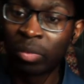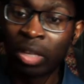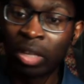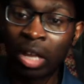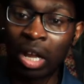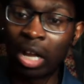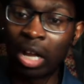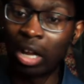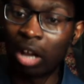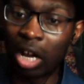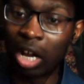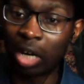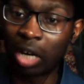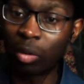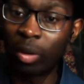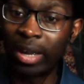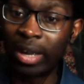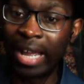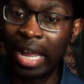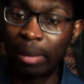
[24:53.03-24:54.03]

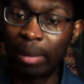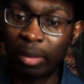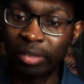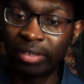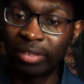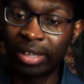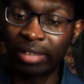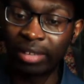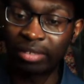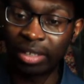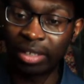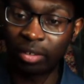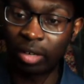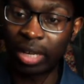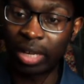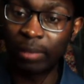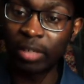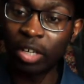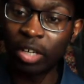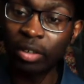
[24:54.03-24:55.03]
Ottawa, Hamilton, etc.
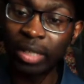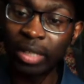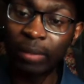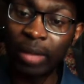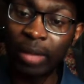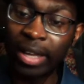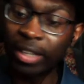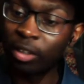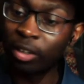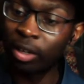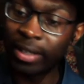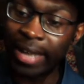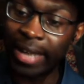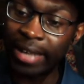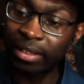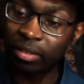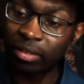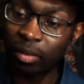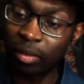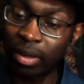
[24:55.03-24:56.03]
Even though they've gotten their own
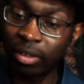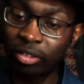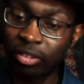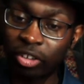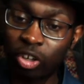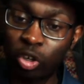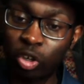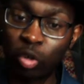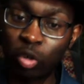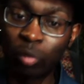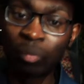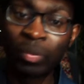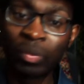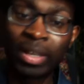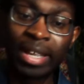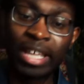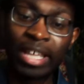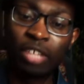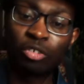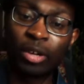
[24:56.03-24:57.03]
guys as well too,
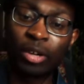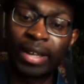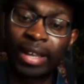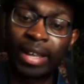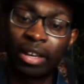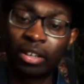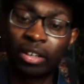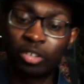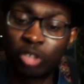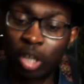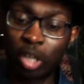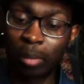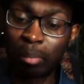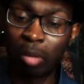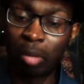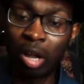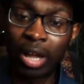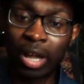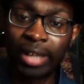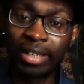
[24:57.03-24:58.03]
he's trying to get a jump
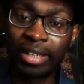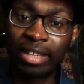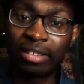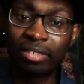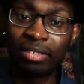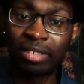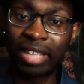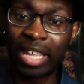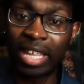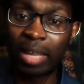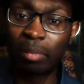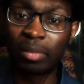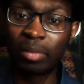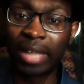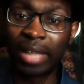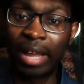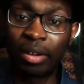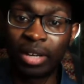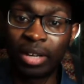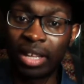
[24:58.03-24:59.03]
on these teams
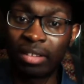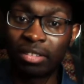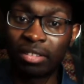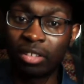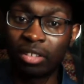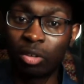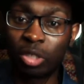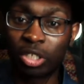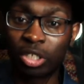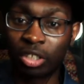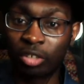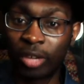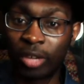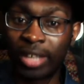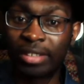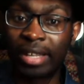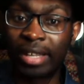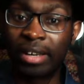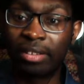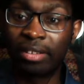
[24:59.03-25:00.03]
out east, so which is a
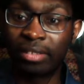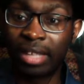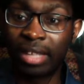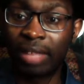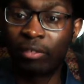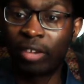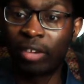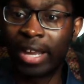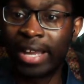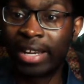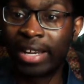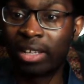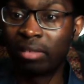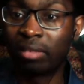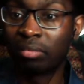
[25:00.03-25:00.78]
great sign to see for Ed.